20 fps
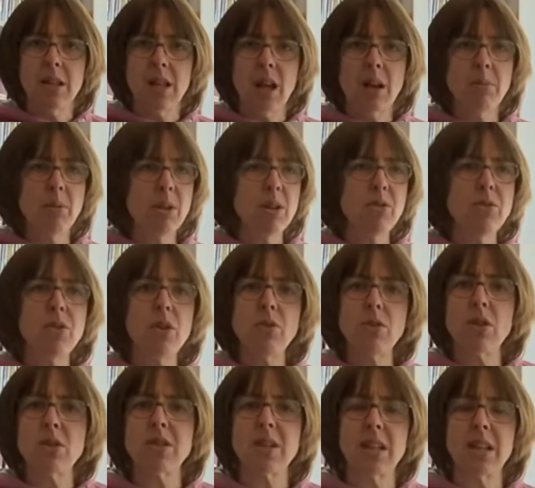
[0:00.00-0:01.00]
I wonder if you've
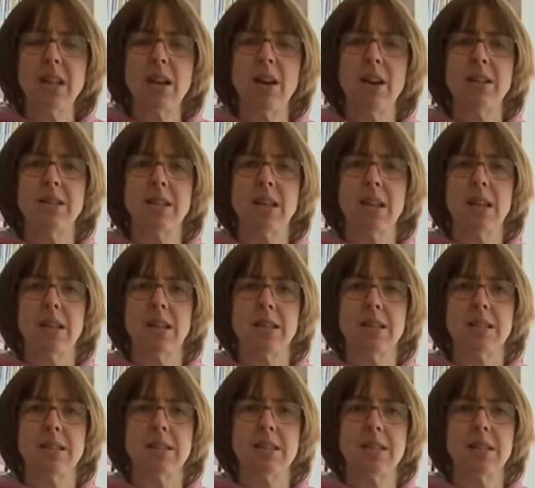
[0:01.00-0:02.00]
got any
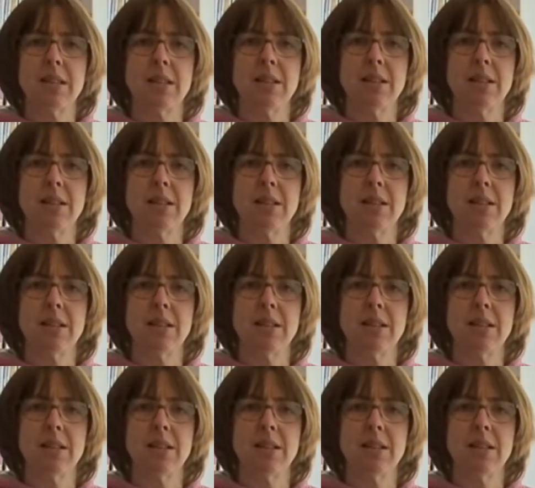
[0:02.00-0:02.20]
ideas.